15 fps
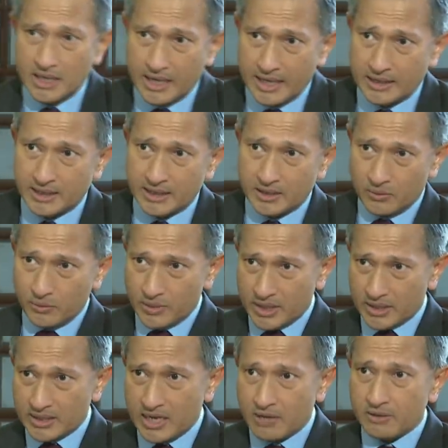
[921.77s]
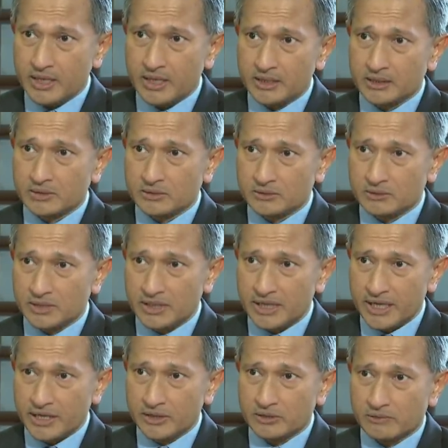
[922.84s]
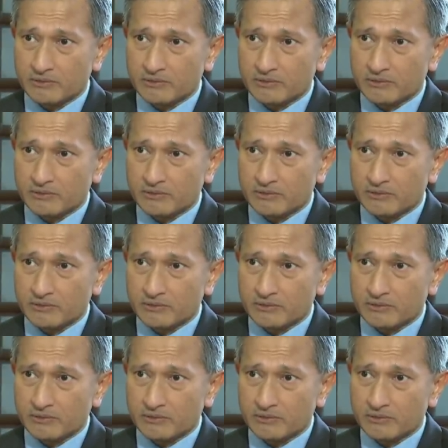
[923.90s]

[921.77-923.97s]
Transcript: I think we are now headed to the age